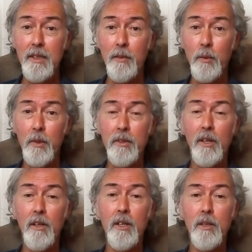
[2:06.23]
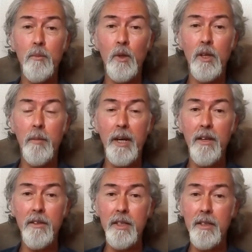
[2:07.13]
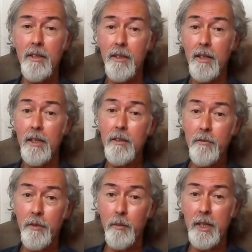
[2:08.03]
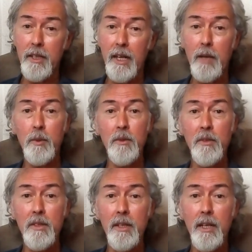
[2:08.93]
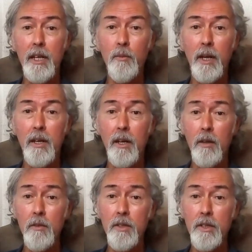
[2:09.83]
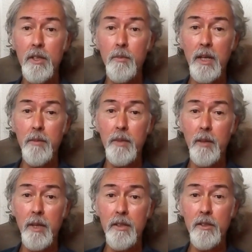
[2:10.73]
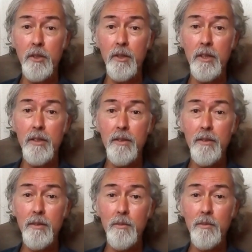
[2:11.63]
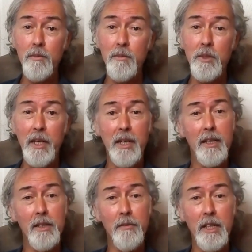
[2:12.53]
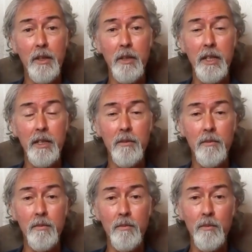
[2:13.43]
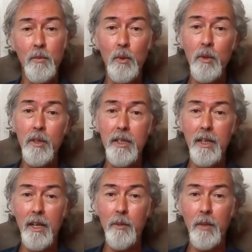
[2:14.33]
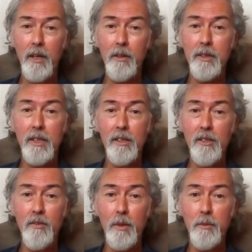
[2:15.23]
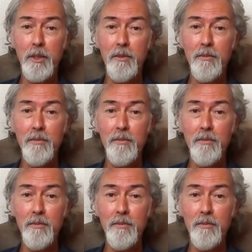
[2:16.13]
If you want to learn more about the unforbidden apples and why oranges might be a better choice, check out the video here or in the link below in the description.